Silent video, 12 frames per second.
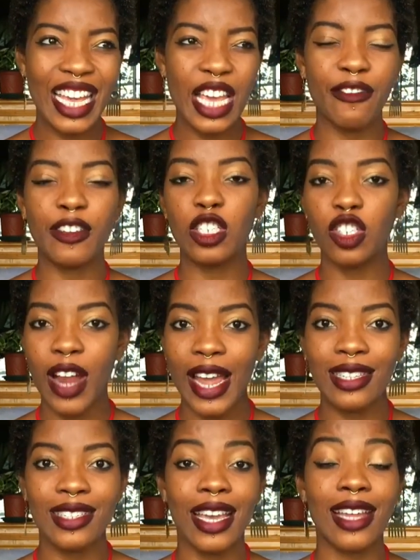if you're trying
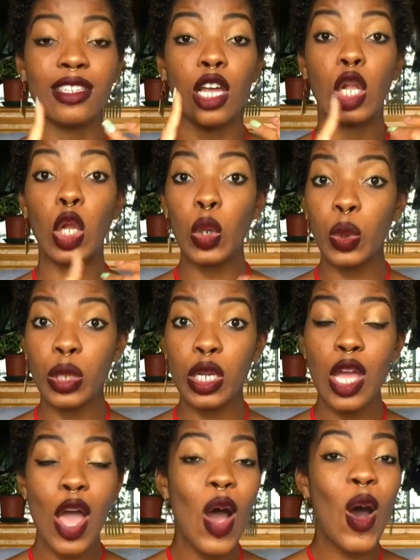to get a loan
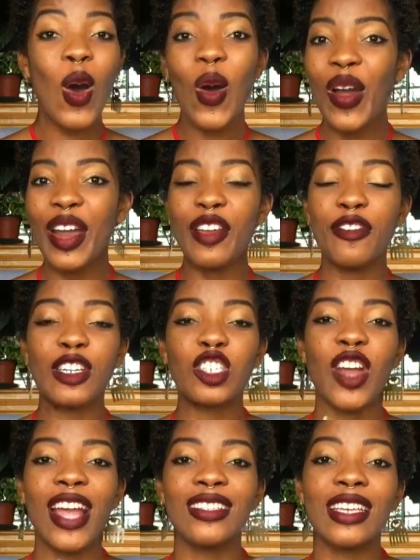or if you're
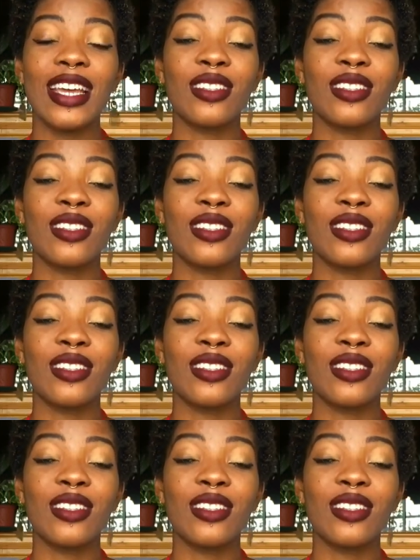trying to get